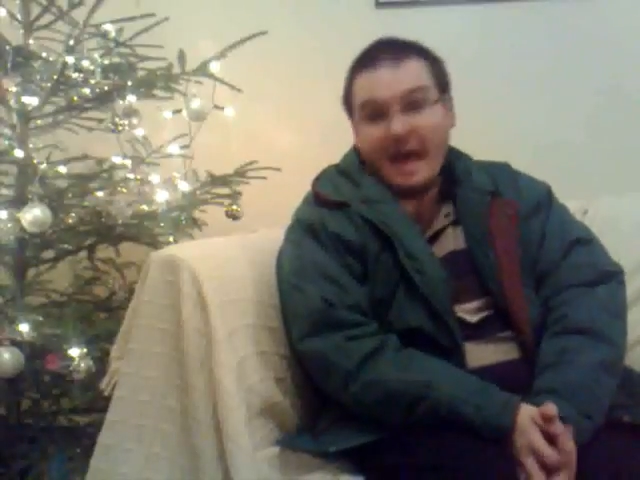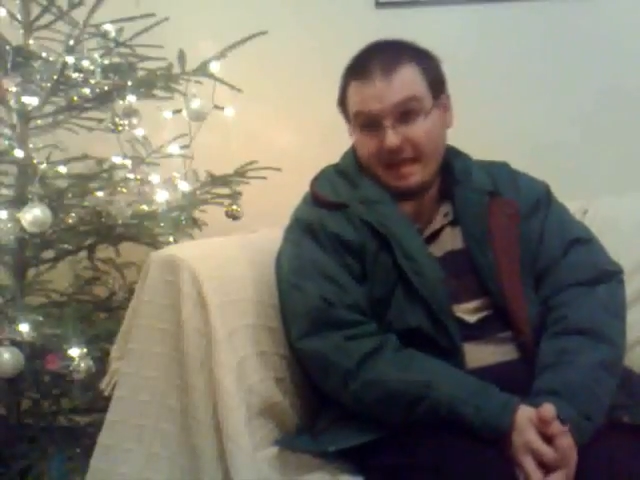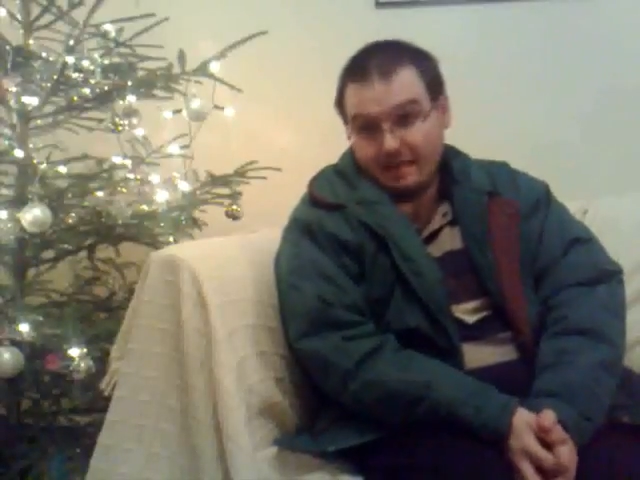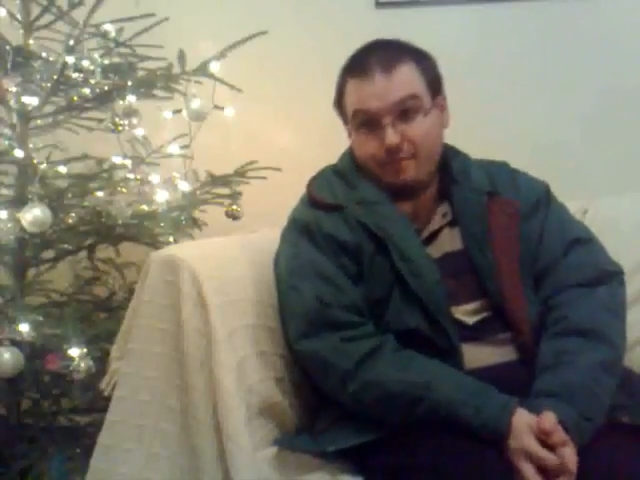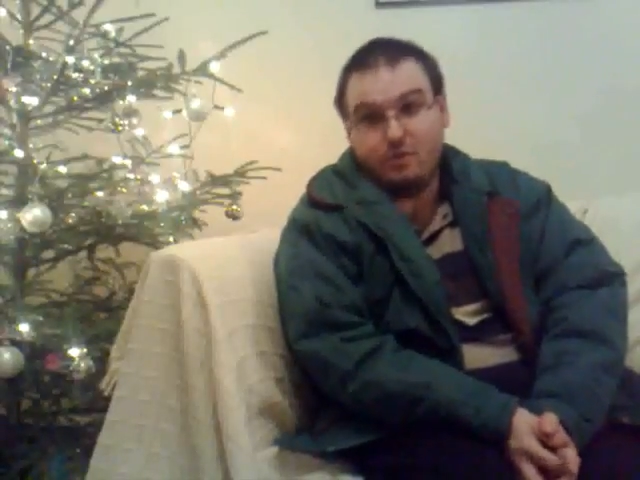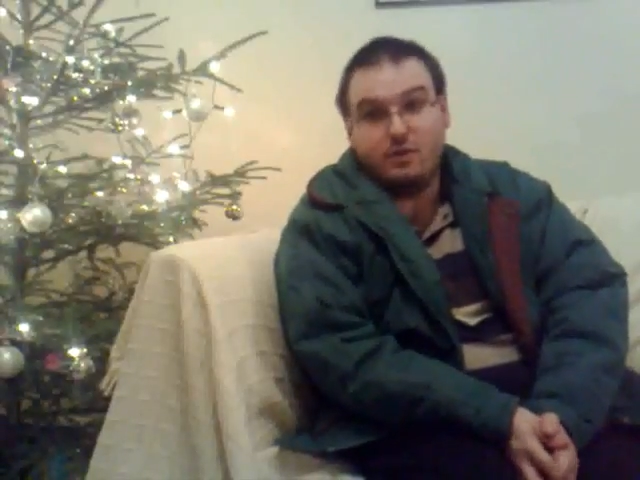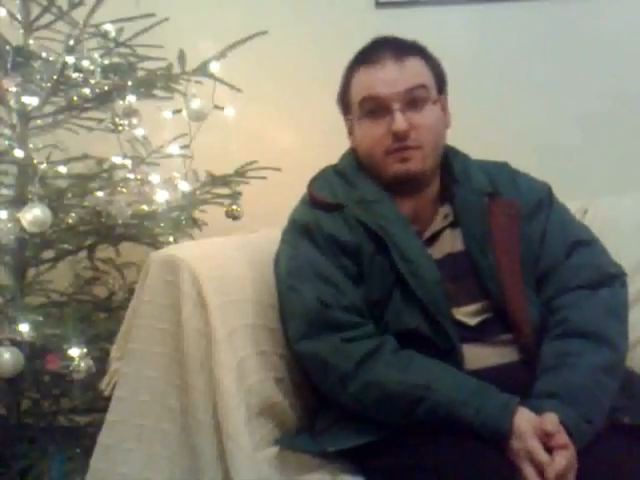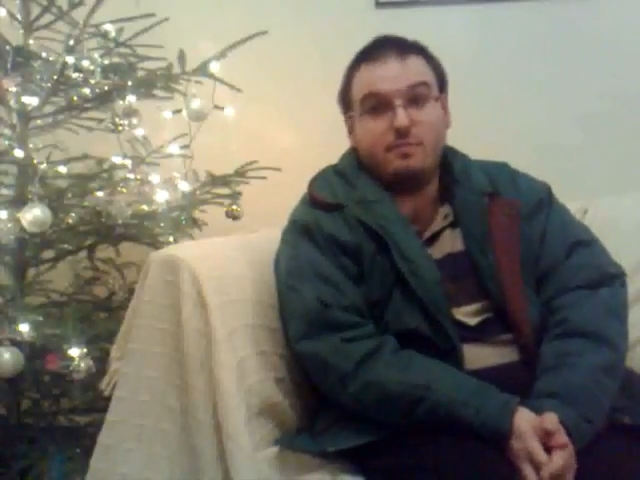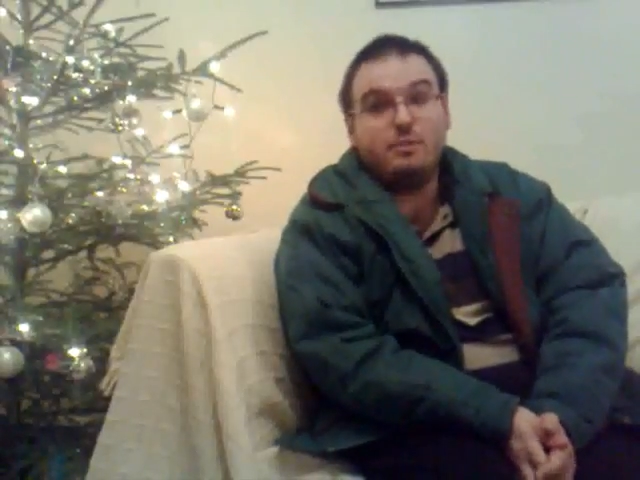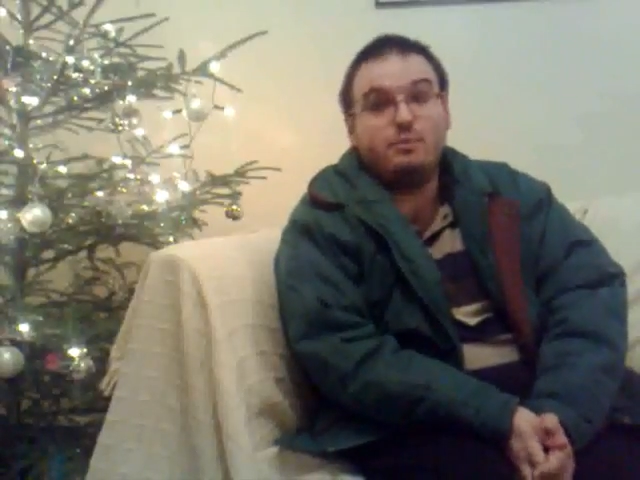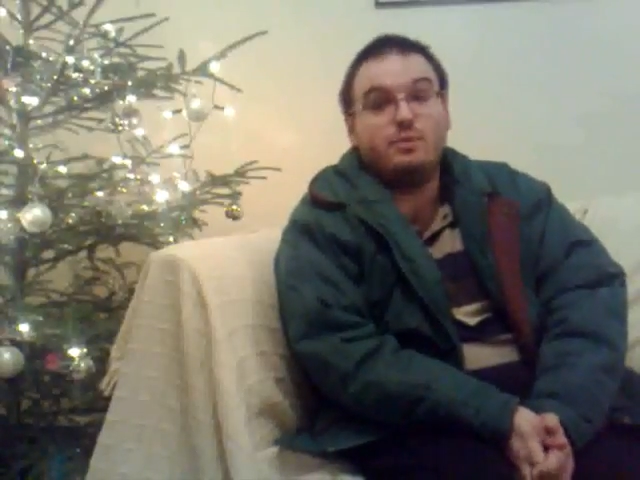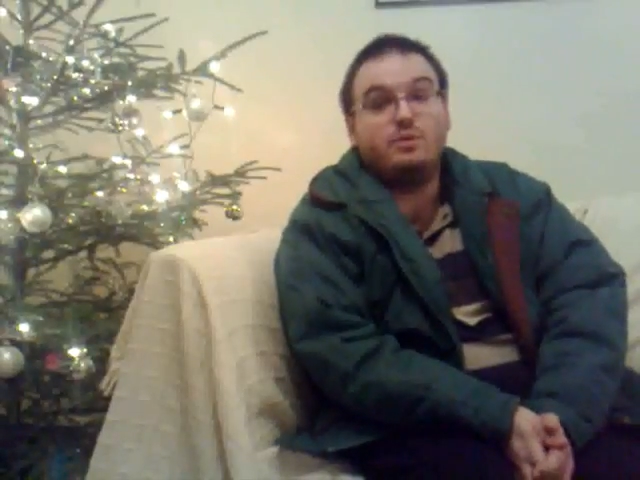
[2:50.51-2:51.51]
And if the
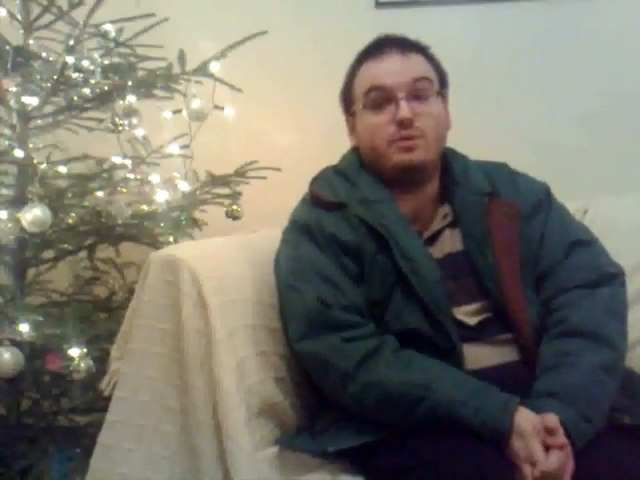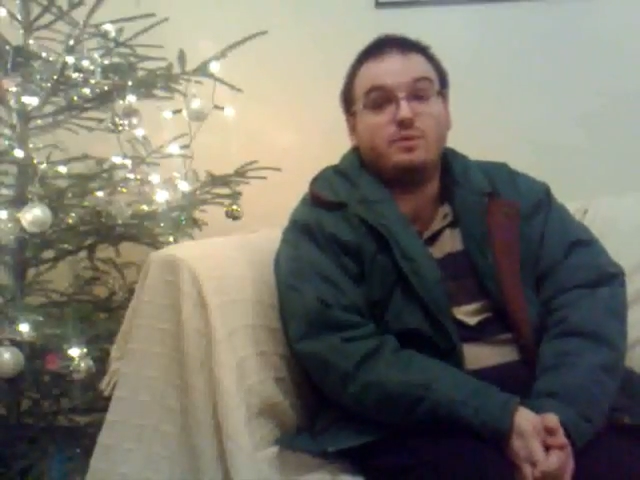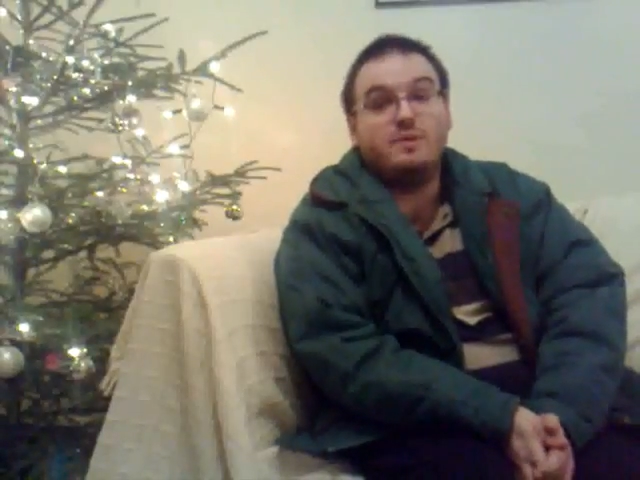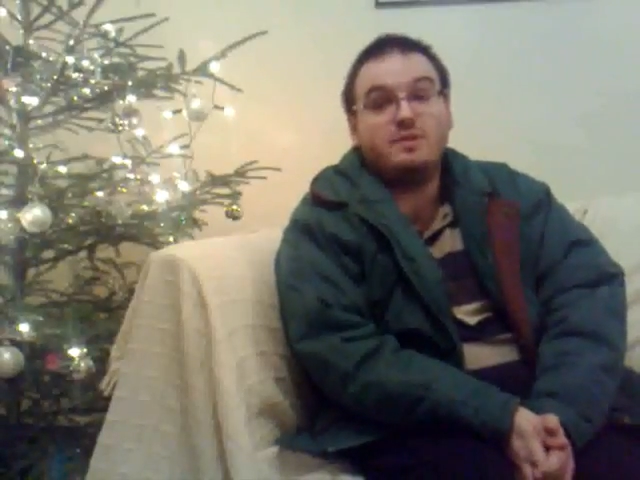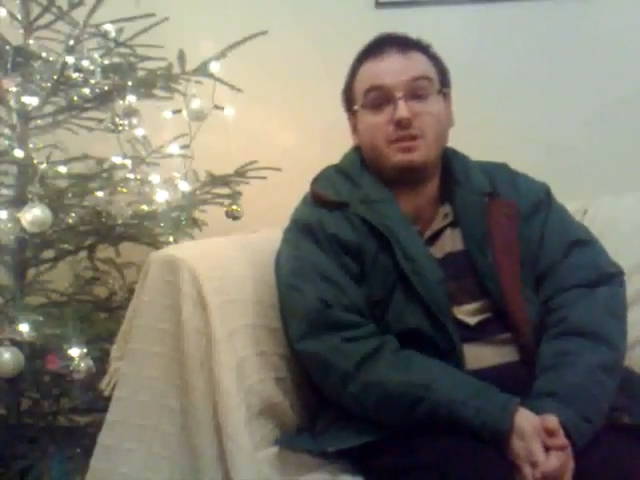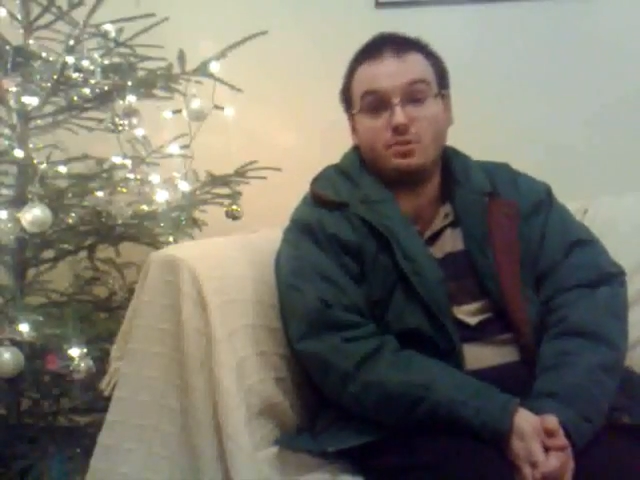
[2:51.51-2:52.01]
government won't do it,